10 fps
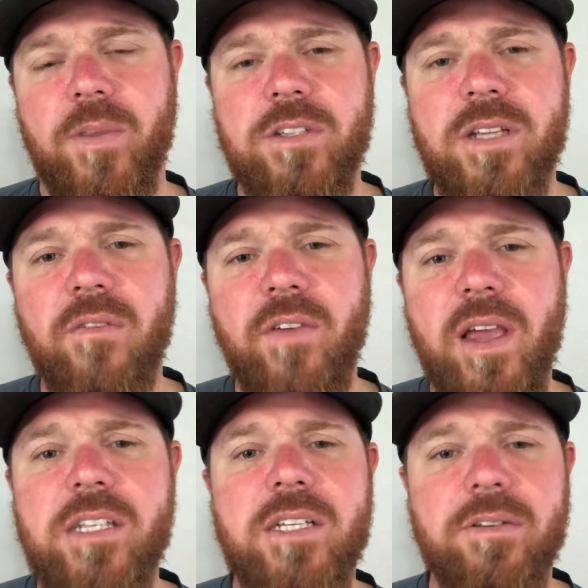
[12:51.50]
Your
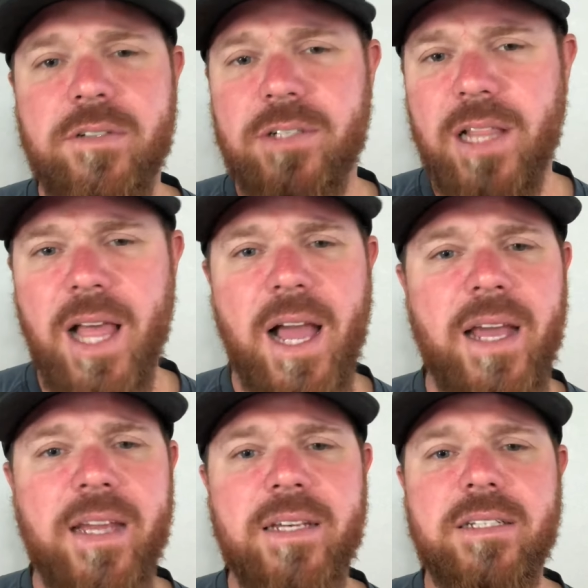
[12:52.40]
salvation is
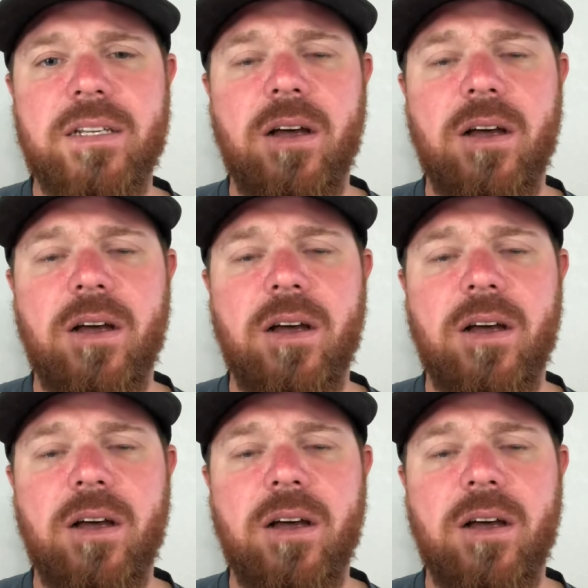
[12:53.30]
reliant